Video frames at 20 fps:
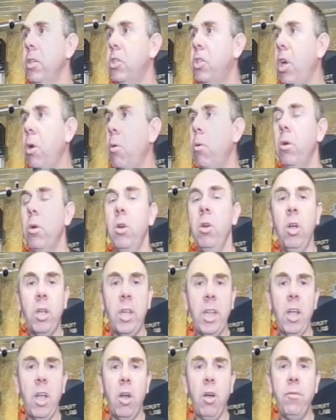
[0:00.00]
So,
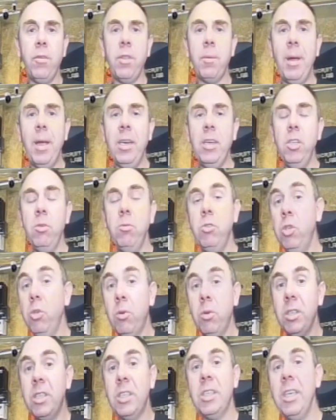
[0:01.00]
looking over the menus,
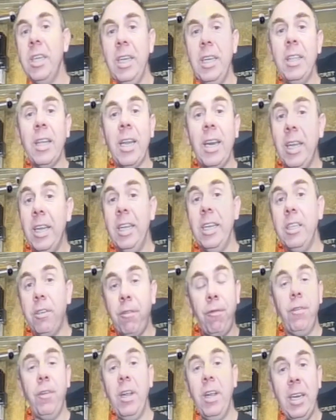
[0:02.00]
you can see that it
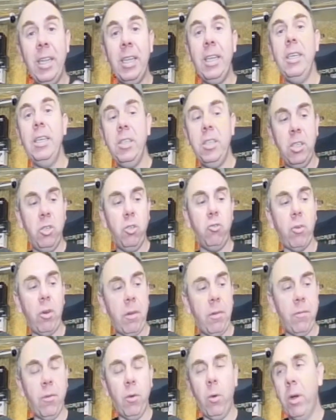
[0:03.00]
is fairly easy and
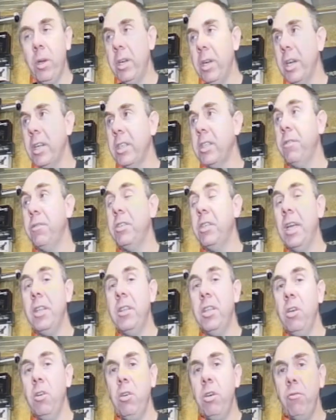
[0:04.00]
straightforward. And as I've
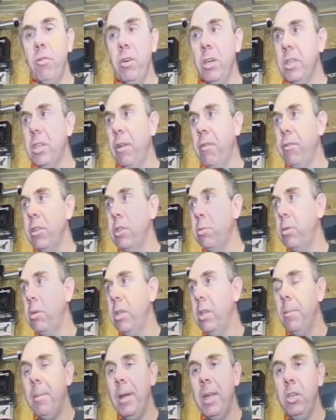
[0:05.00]
said, the only real difference
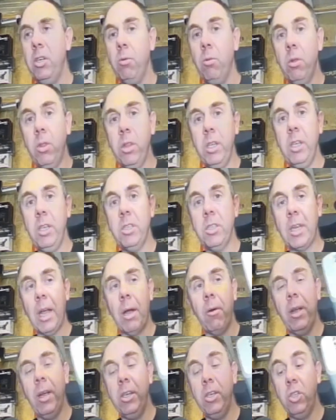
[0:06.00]
between the menu on the
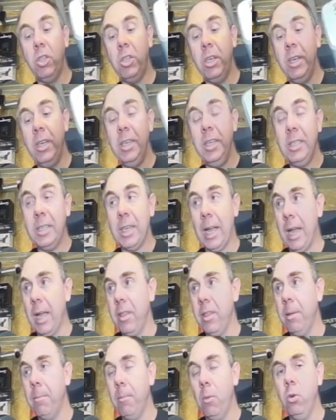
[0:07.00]
Scout HDs
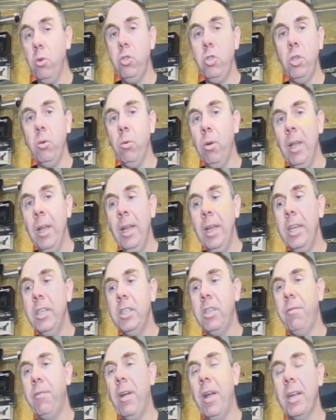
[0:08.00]
and the module
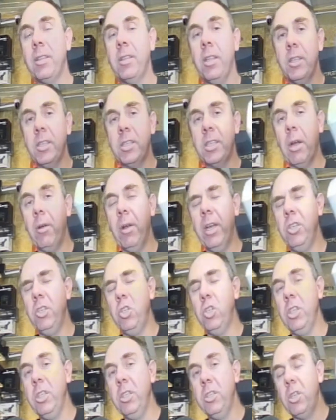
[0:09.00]
is the fact that the Scout
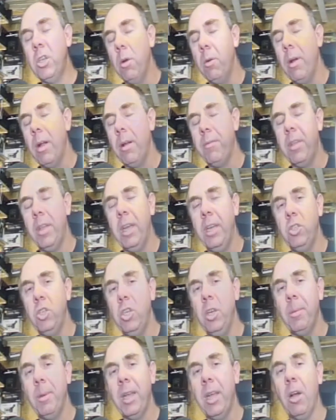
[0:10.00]
HDs don't have the
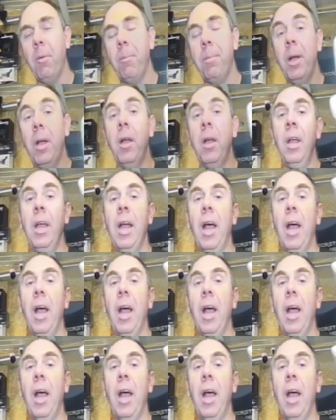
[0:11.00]
HDMI output